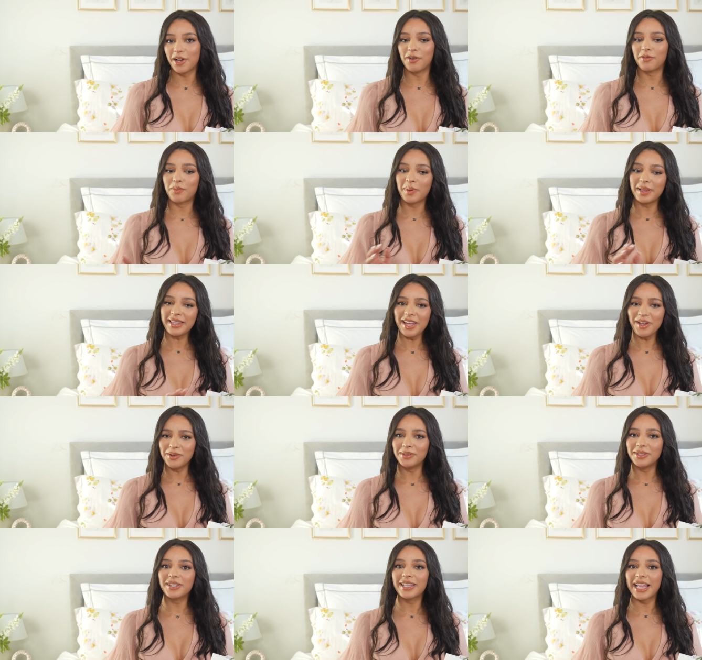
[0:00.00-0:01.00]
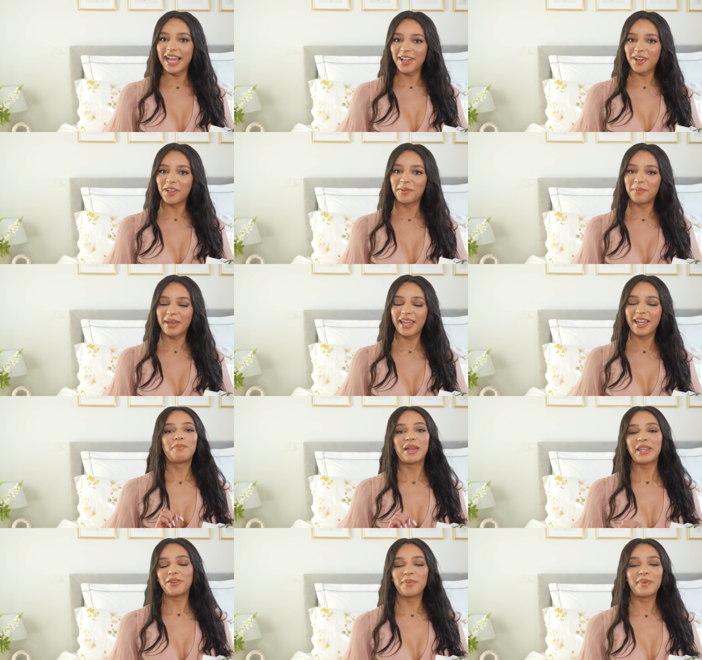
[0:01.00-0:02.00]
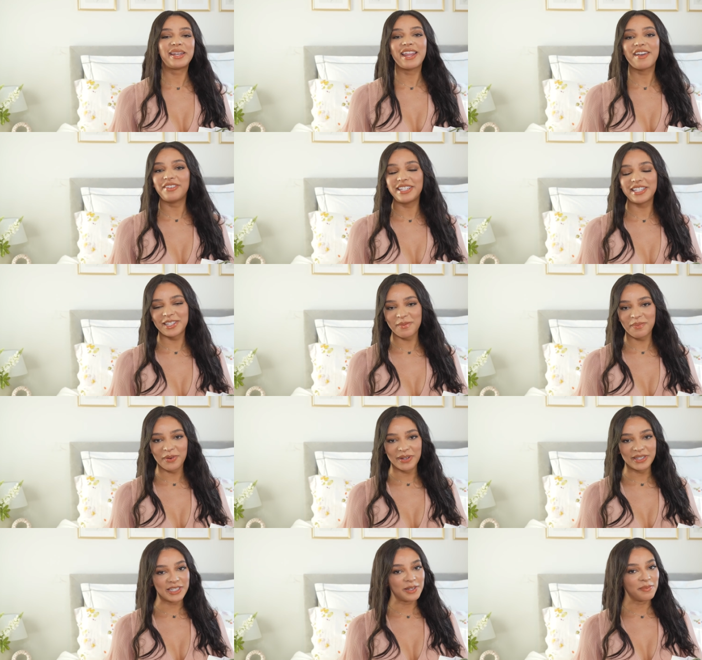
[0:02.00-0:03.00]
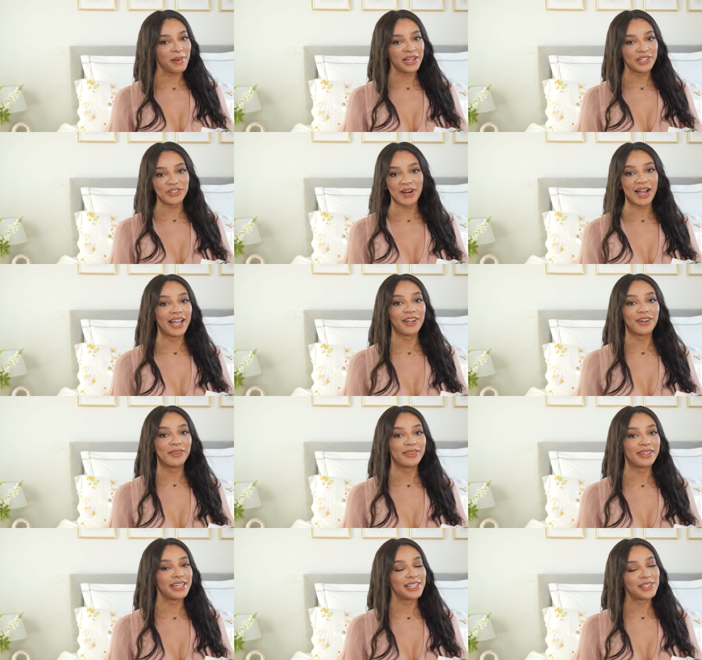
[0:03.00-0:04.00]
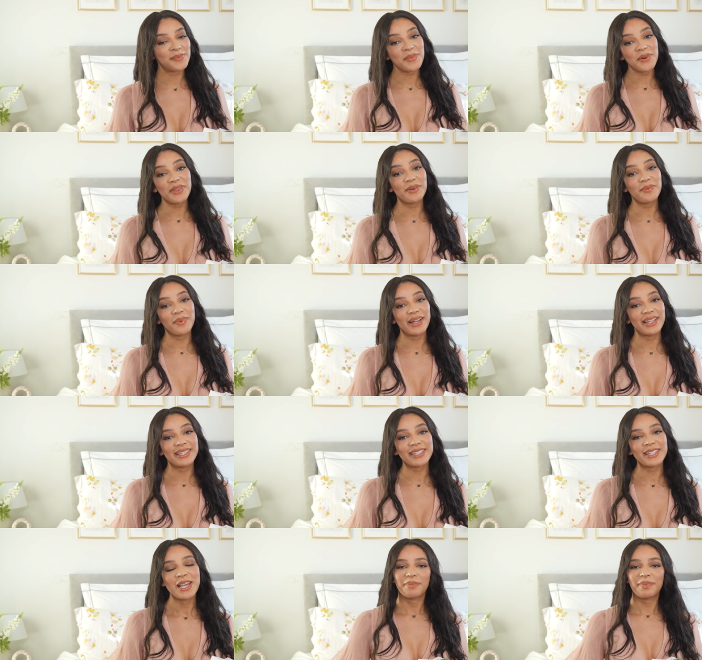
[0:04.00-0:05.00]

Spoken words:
of what they all look like on me, but you'll be never disappointed by trying on things more than once,